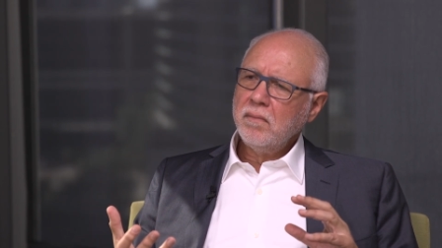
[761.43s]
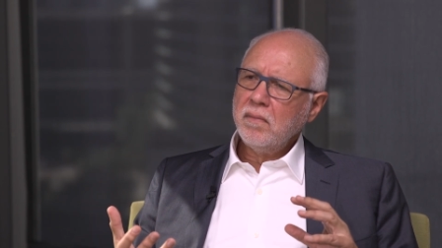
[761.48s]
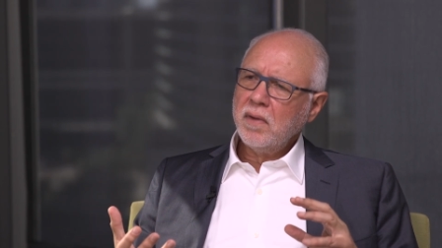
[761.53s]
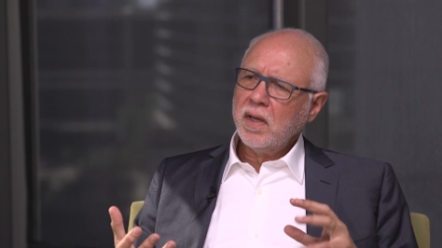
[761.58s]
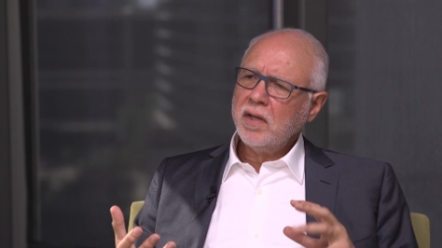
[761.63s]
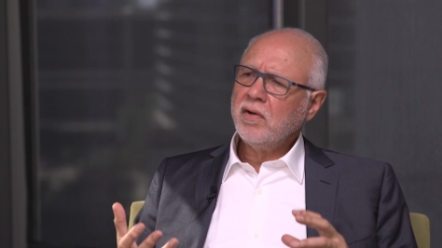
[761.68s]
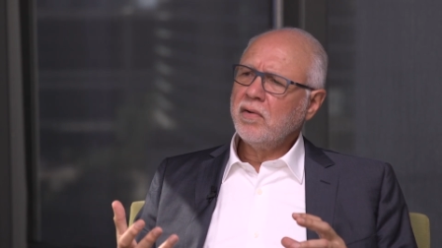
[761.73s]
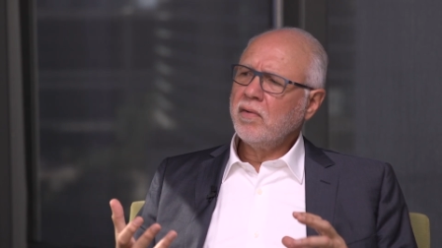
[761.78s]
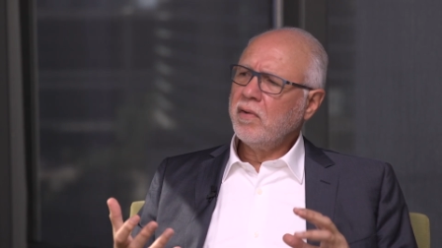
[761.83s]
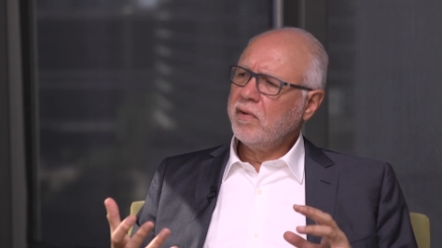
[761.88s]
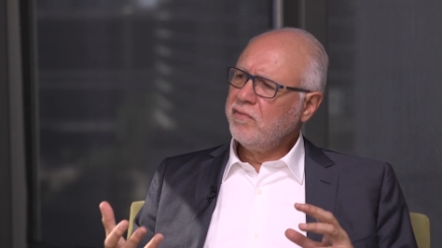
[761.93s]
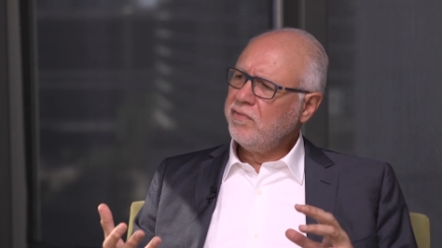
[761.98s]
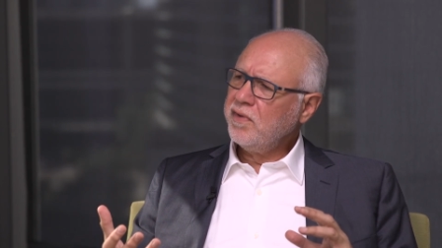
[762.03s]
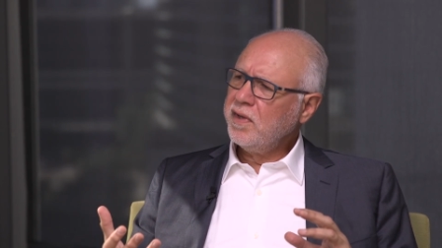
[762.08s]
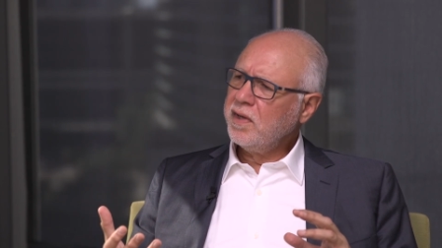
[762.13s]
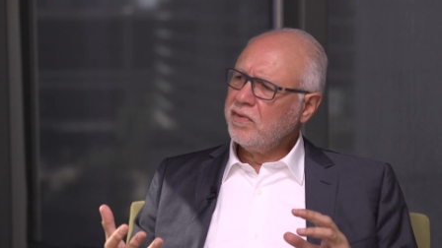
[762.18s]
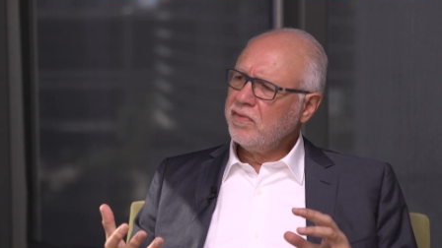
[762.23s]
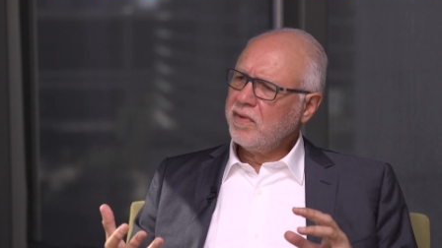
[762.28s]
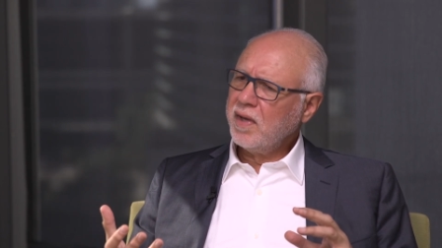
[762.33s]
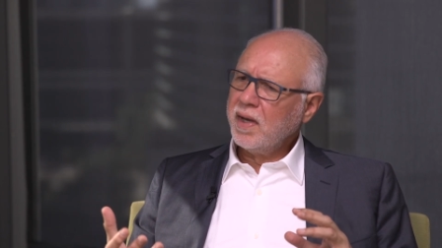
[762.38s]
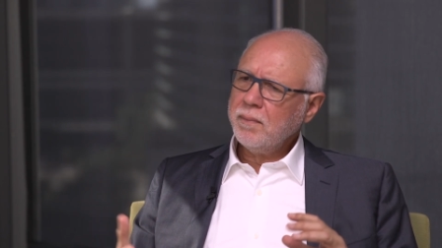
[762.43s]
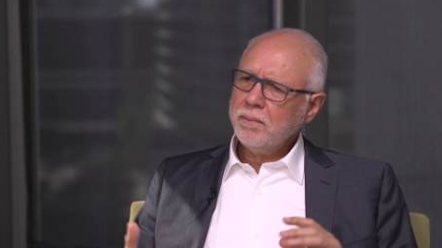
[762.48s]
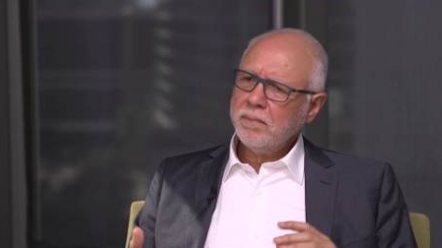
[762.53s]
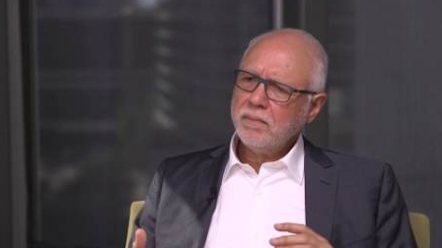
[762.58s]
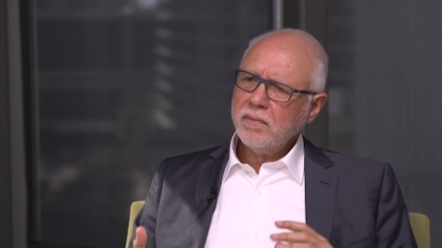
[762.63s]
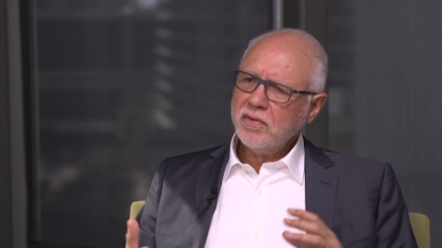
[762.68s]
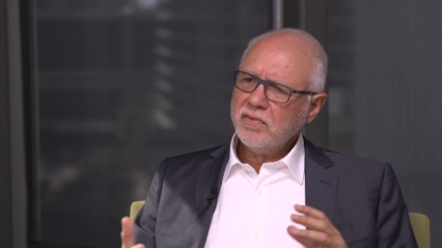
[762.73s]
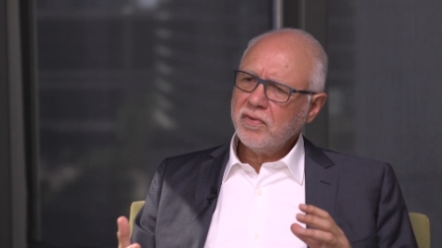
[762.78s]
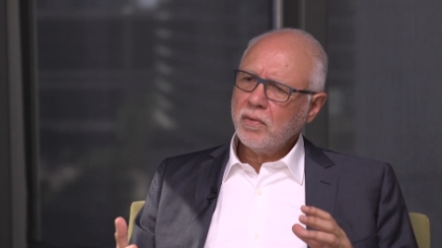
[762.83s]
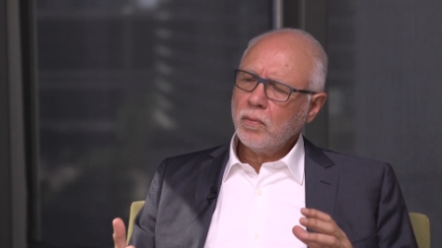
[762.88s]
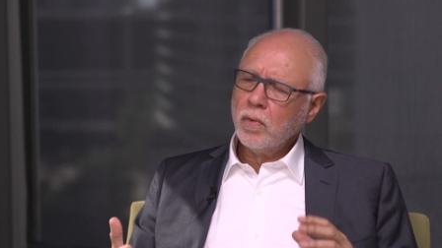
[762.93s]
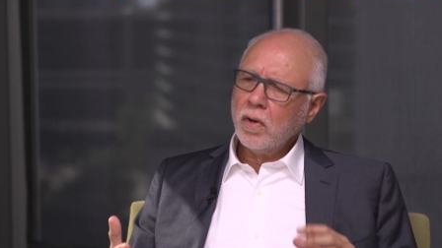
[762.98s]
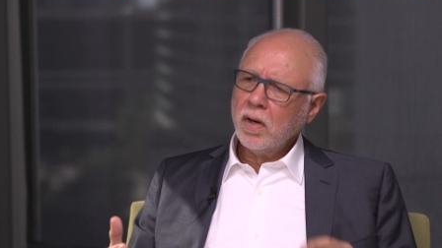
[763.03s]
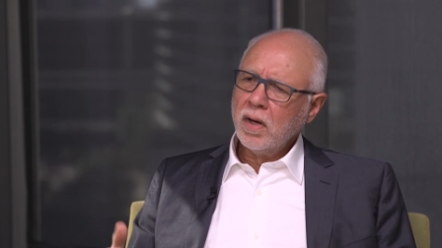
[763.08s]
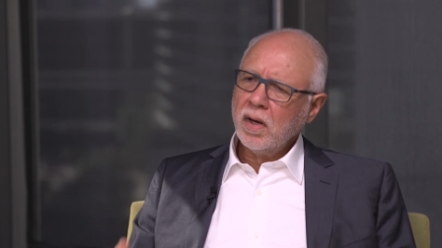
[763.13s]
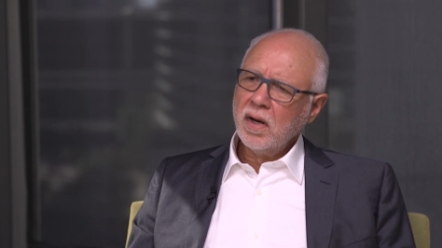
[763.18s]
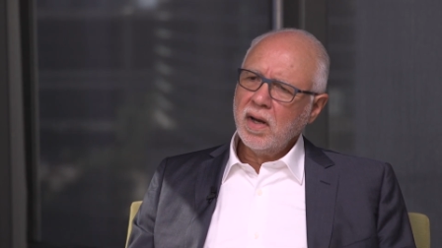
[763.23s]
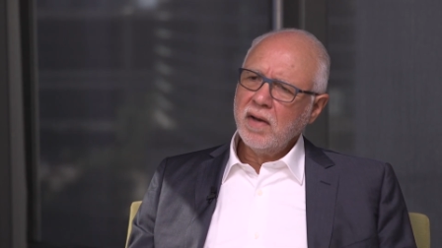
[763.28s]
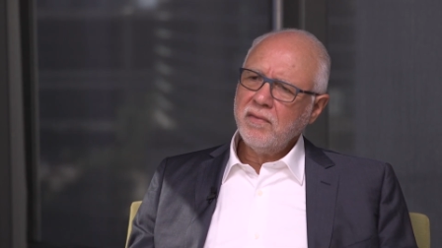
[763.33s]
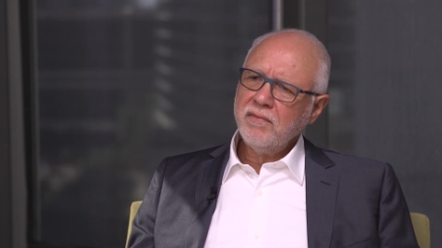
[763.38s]
endocrine phenotype, as it
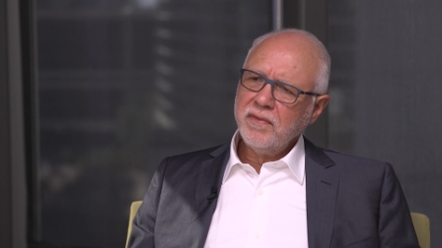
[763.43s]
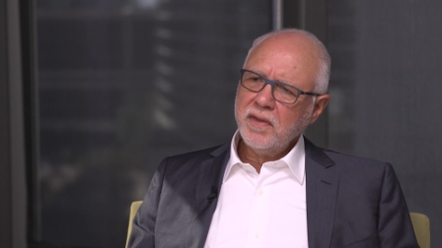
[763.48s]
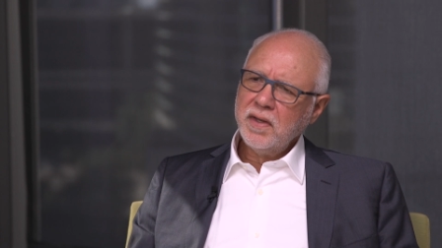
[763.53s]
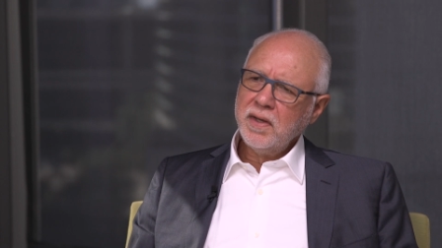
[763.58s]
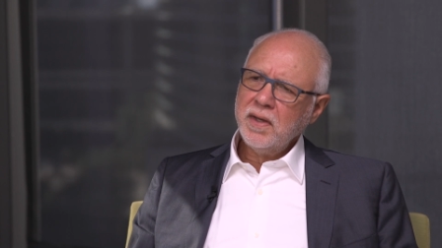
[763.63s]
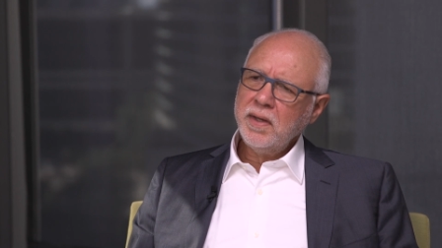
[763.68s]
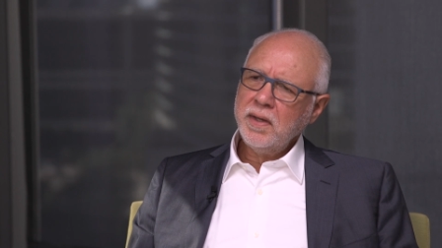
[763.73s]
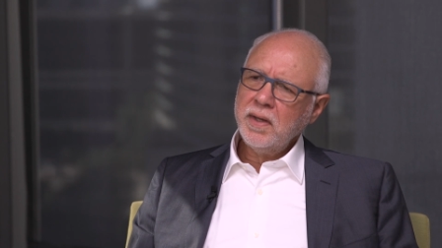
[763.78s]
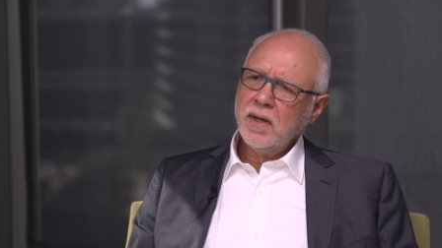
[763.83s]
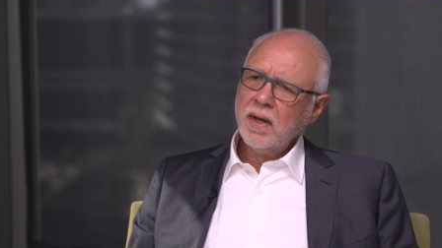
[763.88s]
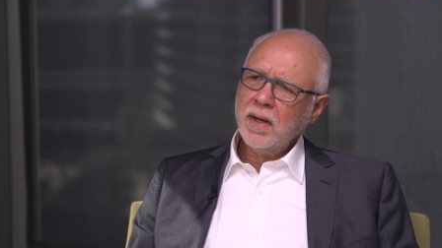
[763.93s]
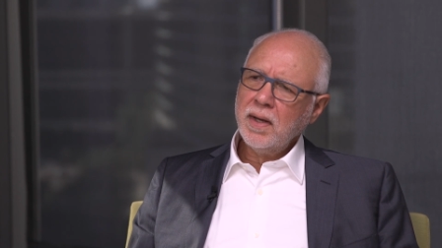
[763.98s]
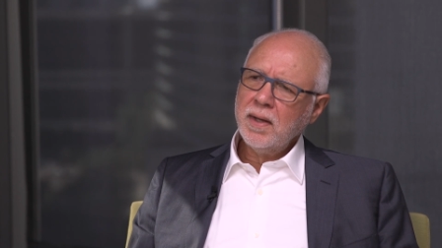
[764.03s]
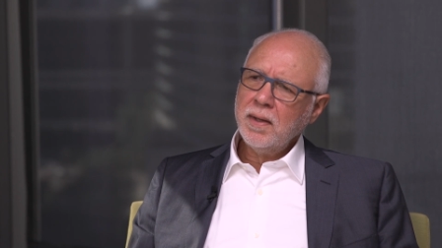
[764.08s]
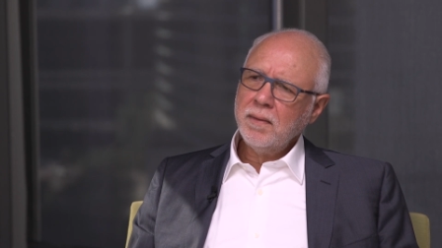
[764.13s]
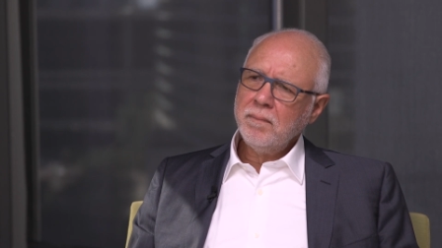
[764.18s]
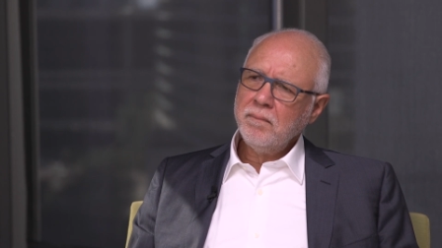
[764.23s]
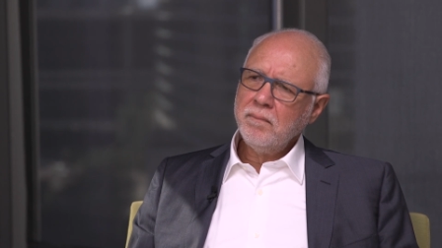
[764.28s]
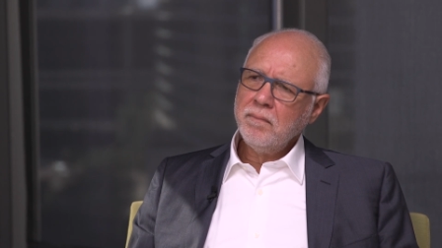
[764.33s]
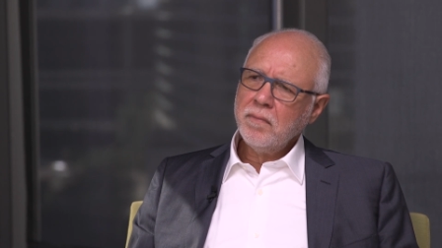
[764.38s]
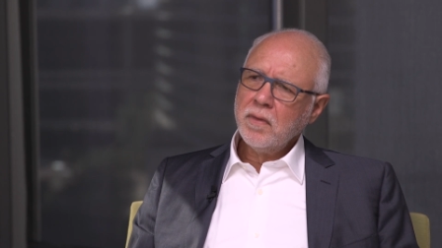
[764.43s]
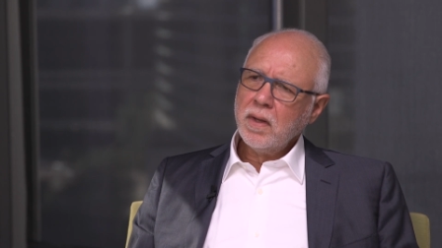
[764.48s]
were, of the um,